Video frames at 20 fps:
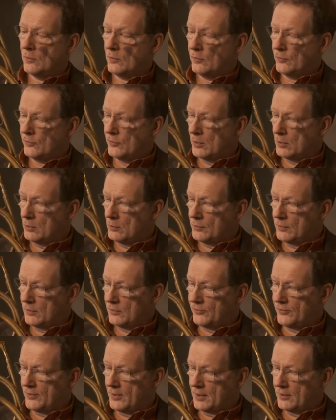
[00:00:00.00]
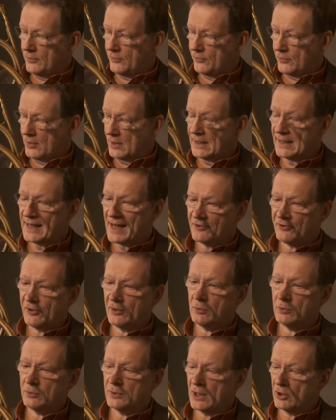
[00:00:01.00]
So this is a
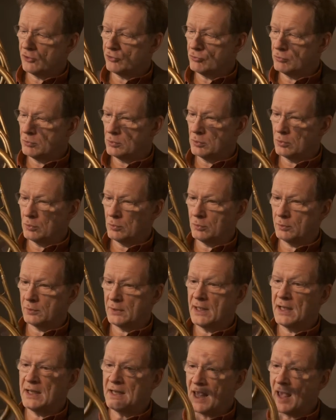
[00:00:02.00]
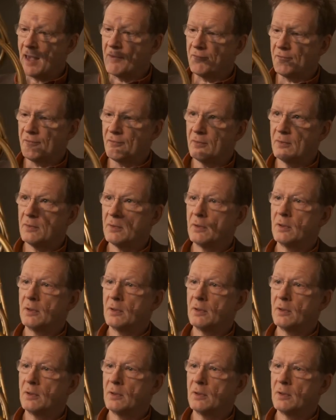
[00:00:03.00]
classical natural horn in F.